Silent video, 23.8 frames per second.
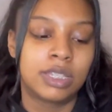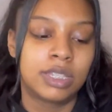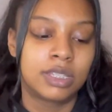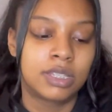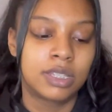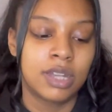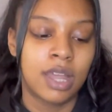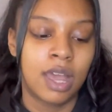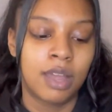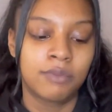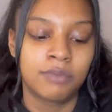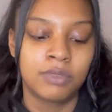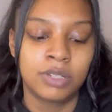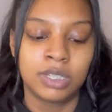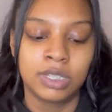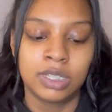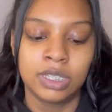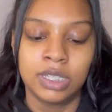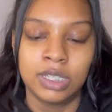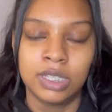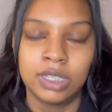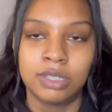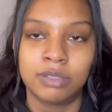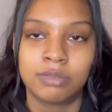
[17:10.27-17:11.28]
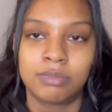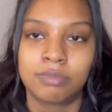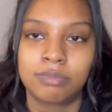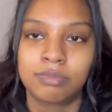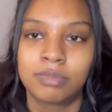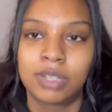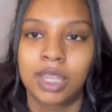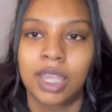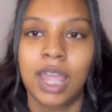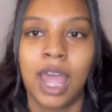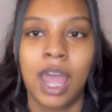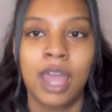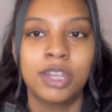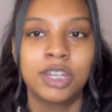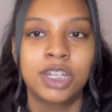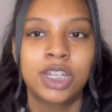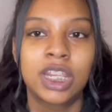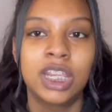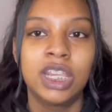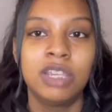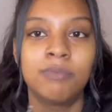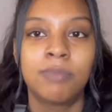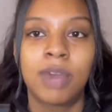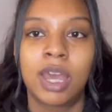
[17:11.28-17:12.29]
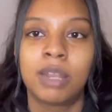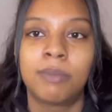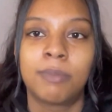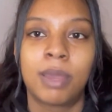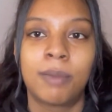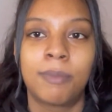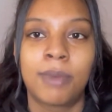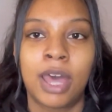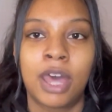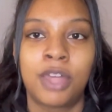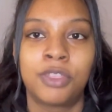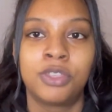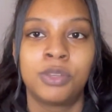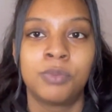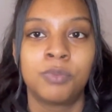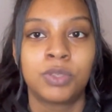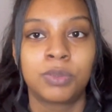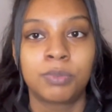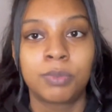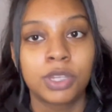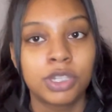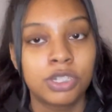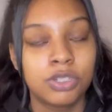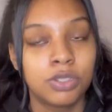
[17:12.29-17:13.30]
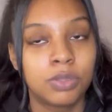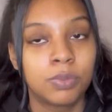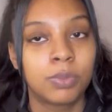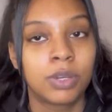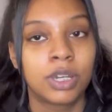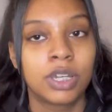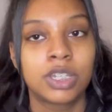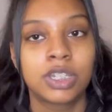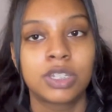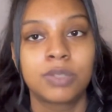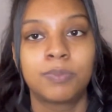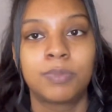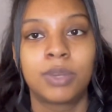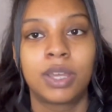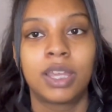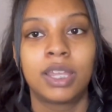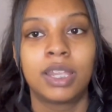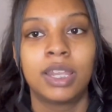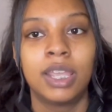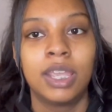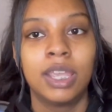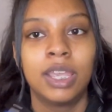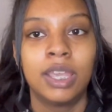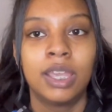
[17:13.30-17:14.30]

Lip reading: It's not really, like I'd keep mine in my bathroom with my toothbrush, but